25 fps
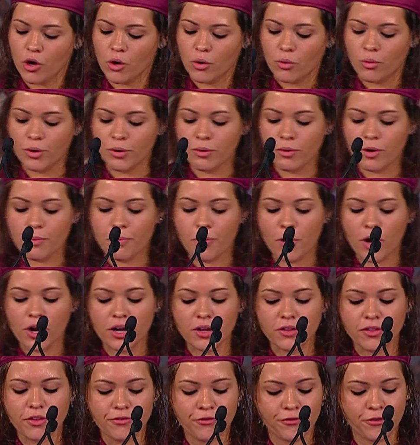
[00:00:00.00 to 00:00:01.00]
We were part
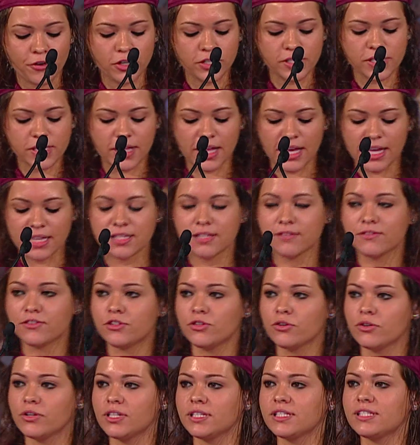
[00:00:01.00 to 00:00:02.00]
of the first class of
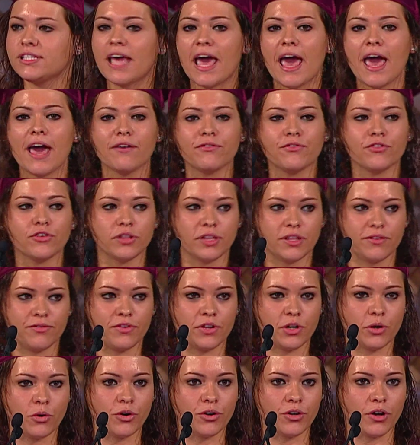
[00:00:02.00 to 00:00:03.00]
students to ever live
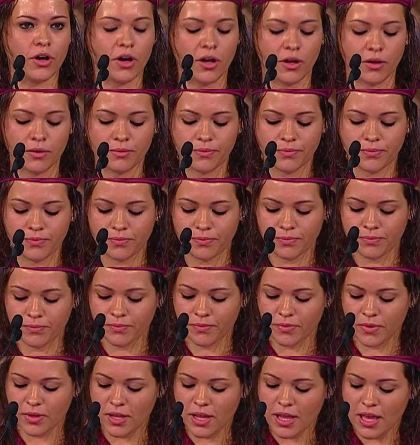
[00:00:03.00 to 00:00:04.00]
in Horn Hall.
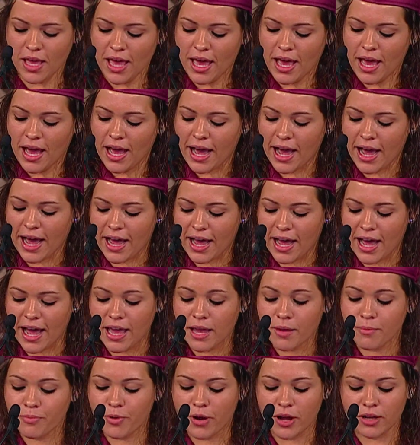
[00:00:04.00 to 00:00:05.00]
I
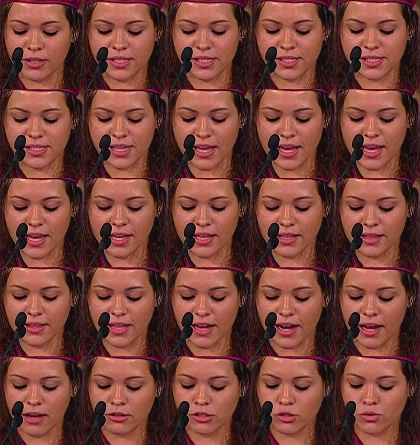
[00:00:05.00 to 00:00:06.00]
am proud to say
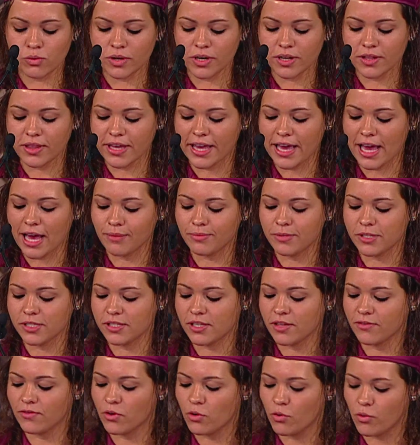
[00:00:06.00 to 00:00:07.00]
that I was one of the
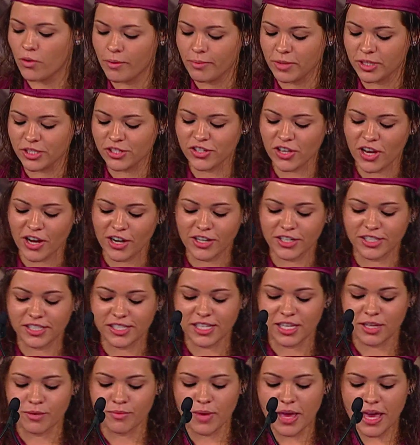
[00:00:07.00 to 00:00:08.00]
captains of the women's soccer
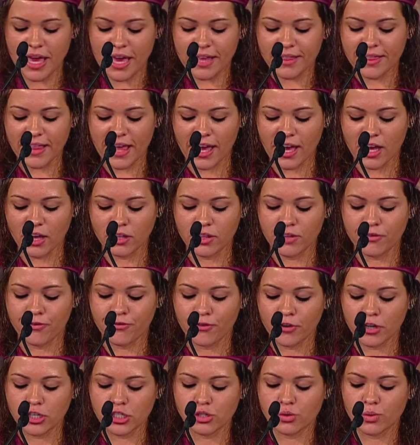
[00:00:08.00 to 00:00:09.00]
team that held the
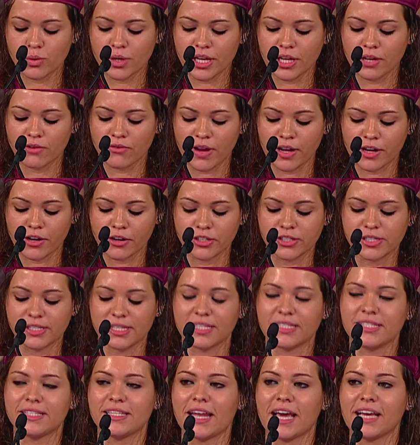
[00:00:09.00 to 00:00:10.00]
first winning record
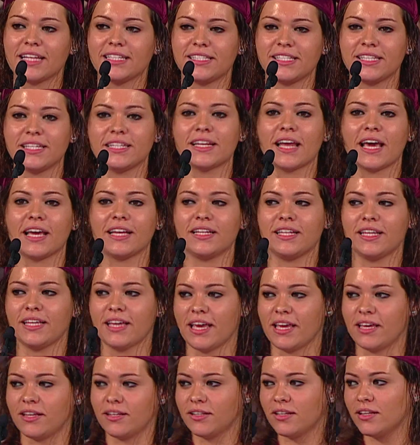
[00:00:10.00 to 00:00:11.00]
since
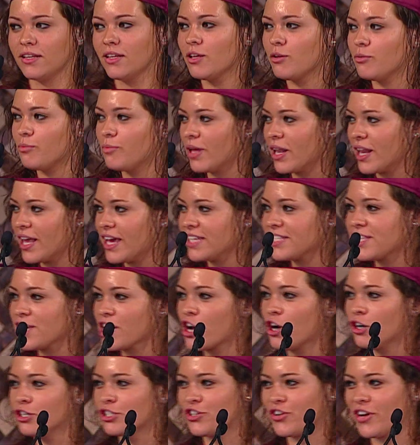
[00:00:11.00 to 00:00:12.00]
1998. Beleza,
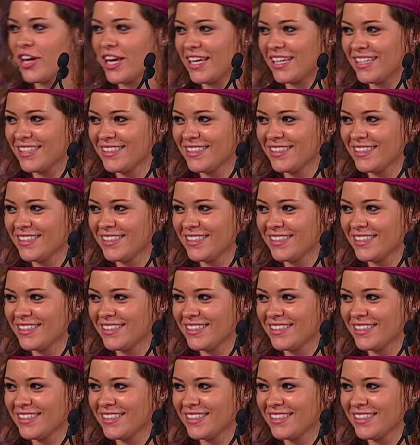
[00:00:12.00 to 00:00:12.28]
Coach Ray.